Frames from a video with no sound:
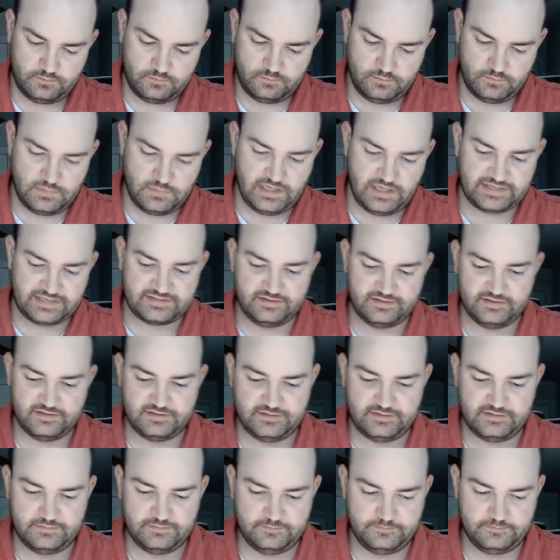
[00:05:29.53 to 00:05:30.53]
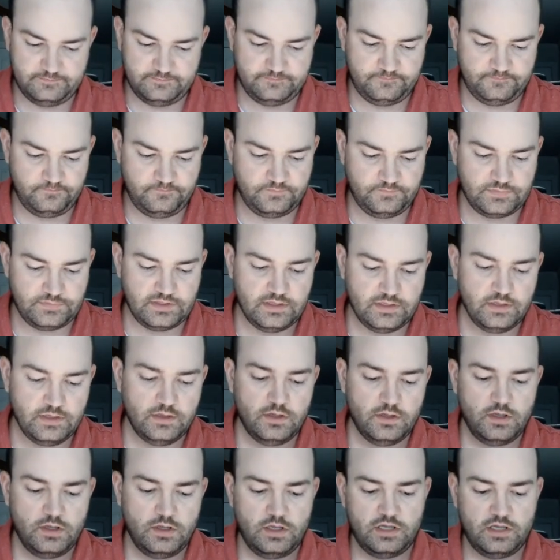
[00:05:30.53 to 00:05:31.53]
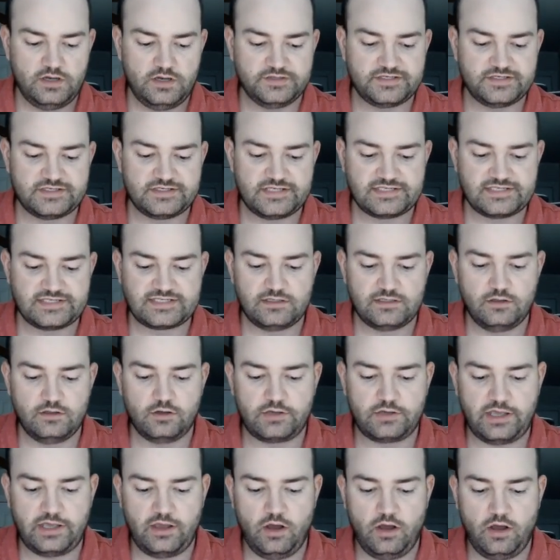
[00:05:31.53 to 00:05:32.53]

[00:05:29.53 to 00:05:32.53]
Excellent. It also says to locate